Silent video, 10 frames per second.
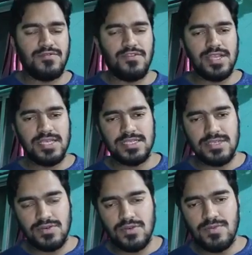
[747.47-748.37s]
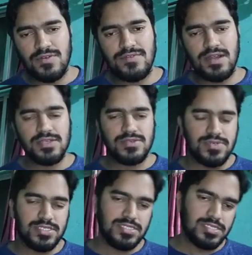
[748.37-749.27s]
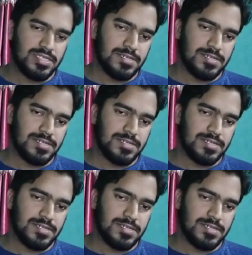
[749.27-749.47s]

Folic acid is a group of drugs which